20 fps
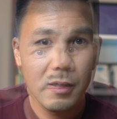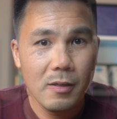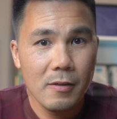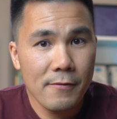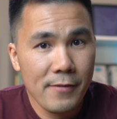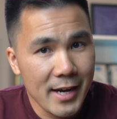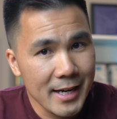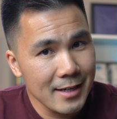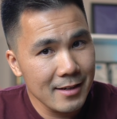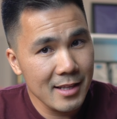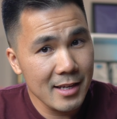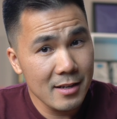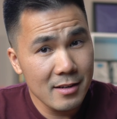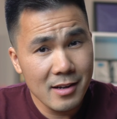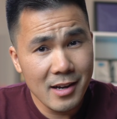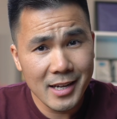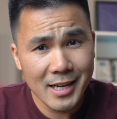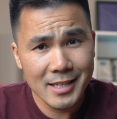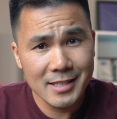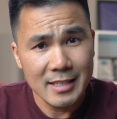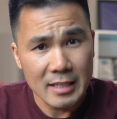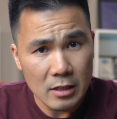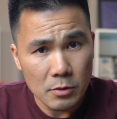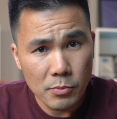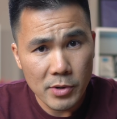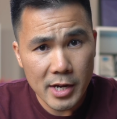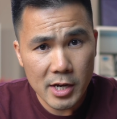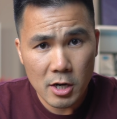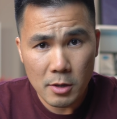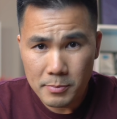Finally, not a deal
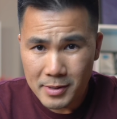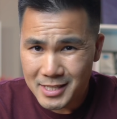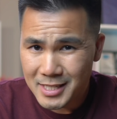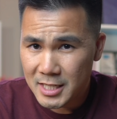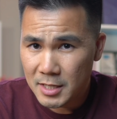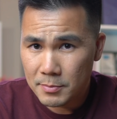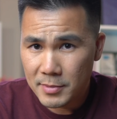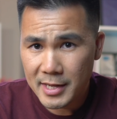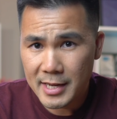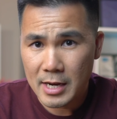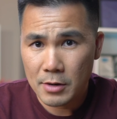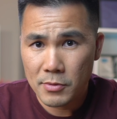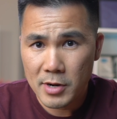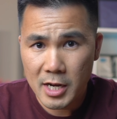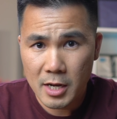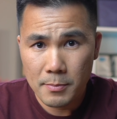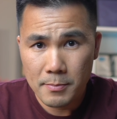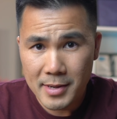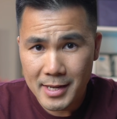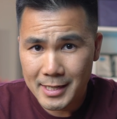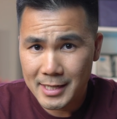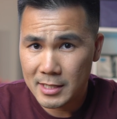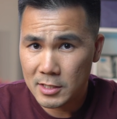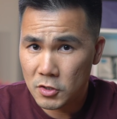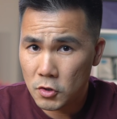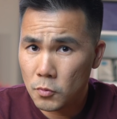breaker, but something I recommend is